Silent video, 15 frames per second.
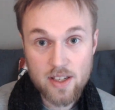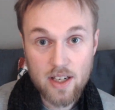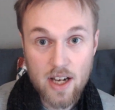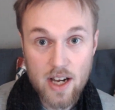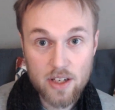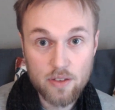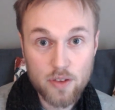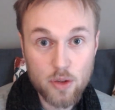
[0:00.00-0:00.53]
a
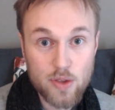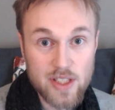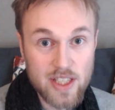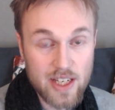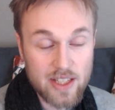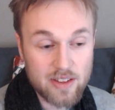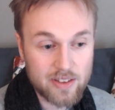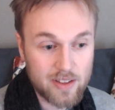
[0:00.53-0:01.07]
kind of
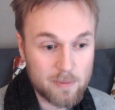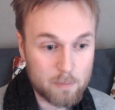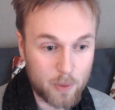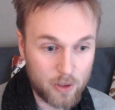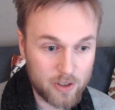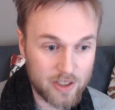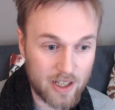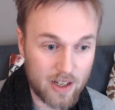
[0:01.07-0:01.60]
creative
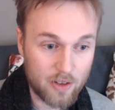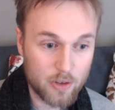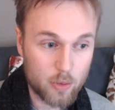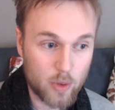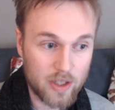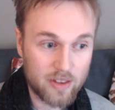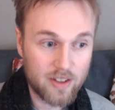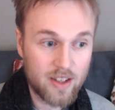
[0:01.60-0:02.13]
burnout
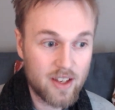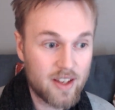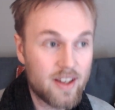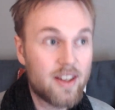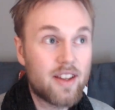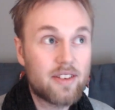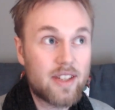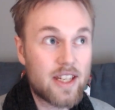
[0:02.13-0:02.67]
when
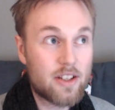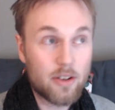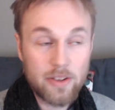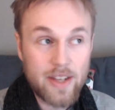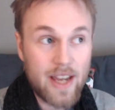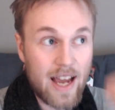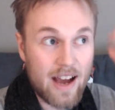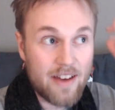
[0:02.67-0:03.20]
they
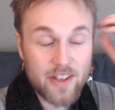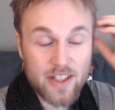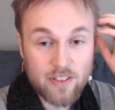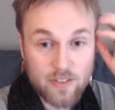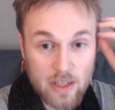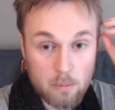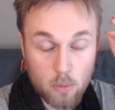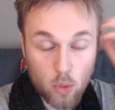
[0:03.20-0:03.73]
don't have
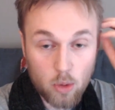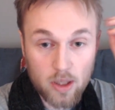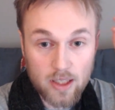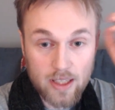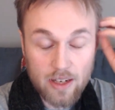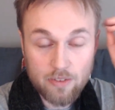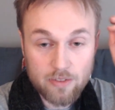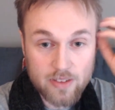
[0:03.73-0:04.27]
anything more
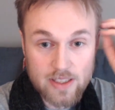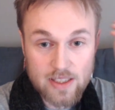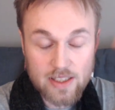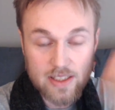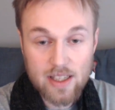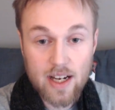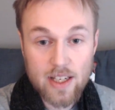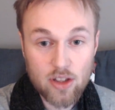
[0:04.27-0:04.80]
left
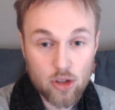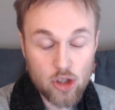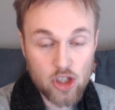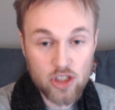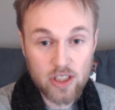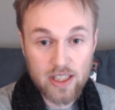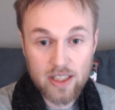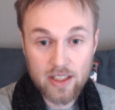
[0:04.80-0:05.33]
inside to
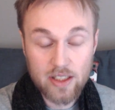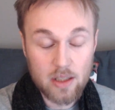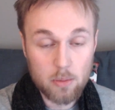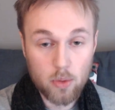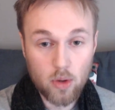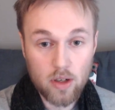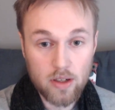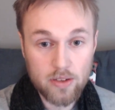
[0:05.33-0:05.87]
share
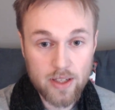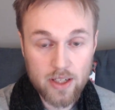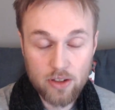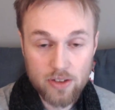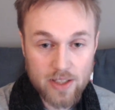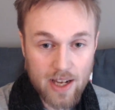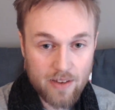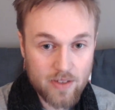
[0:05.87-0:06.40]
anymore. They
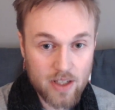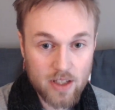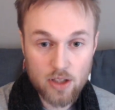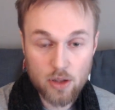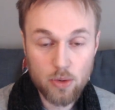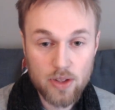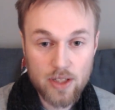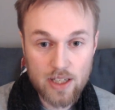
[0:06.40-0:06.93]
don't have any
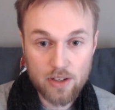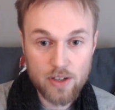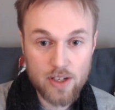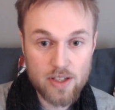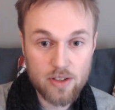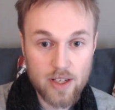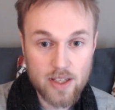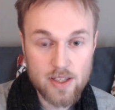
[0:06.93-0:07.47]
new
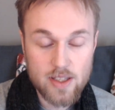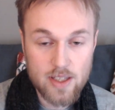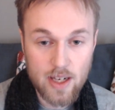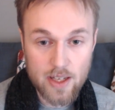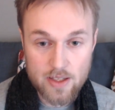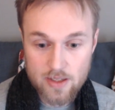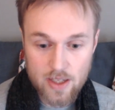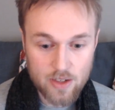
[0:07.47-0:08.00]
theories or
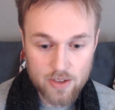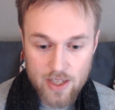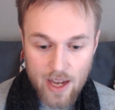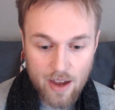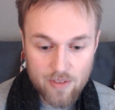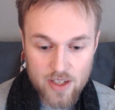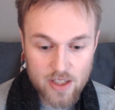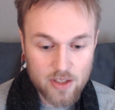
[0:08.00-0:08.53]
insights. They don't
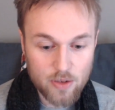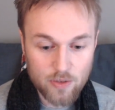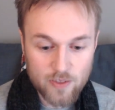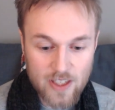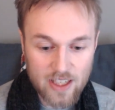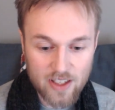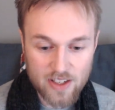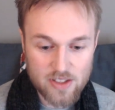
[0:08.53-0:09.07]
have any new
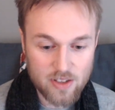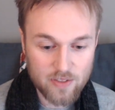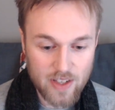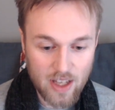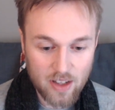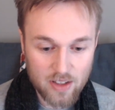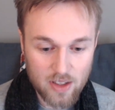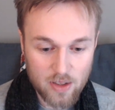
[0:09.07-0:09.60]
feelings or
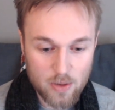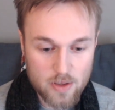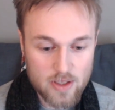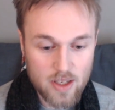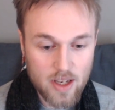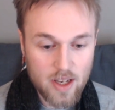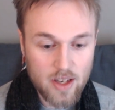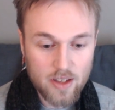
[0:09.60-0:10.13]

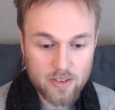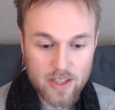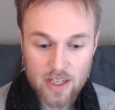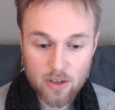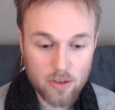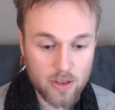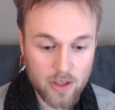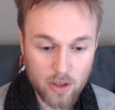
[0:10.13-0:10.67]
values. They
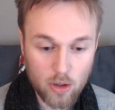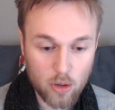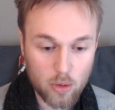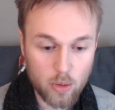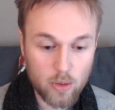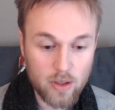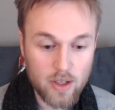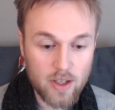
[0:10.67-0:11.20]
don't
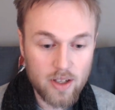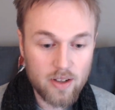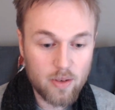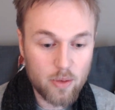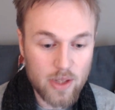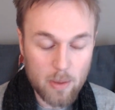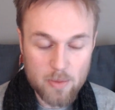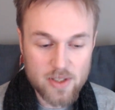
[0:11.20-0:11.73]
know
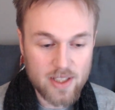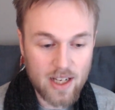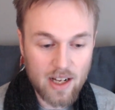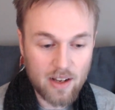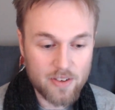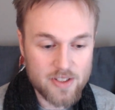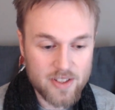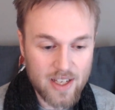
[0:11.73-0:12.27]

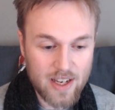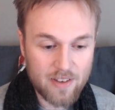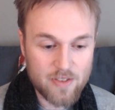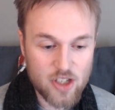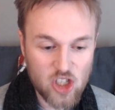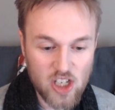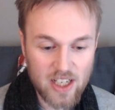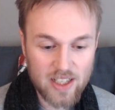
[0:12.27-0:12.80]
themselves. They have
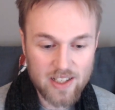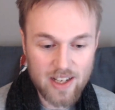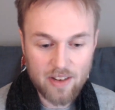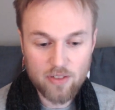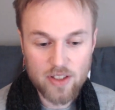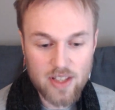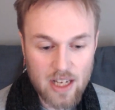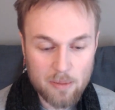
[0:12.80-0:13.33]
shared
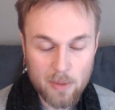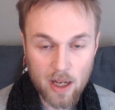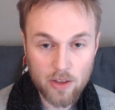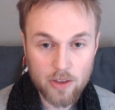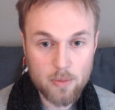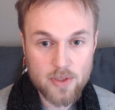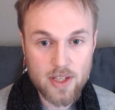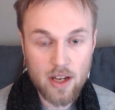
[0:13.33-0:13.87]
everything
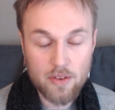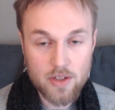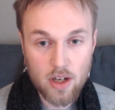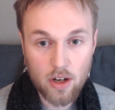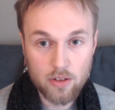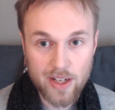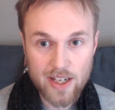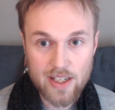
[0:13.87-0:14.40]
about themselves
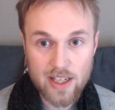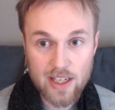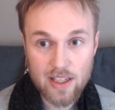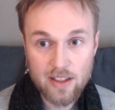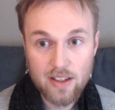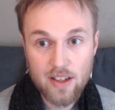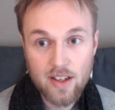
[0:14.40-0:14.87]
already